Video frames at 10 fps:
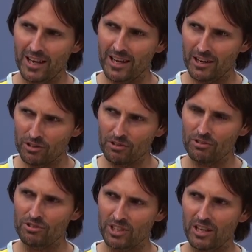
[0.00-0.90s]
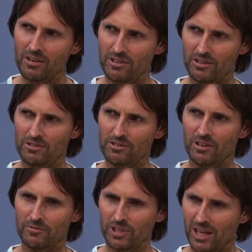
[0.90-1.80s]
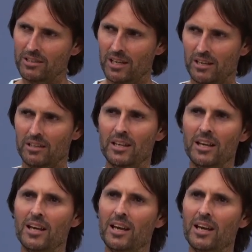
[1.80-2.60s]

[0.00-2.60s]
They are huge areas of shutdown,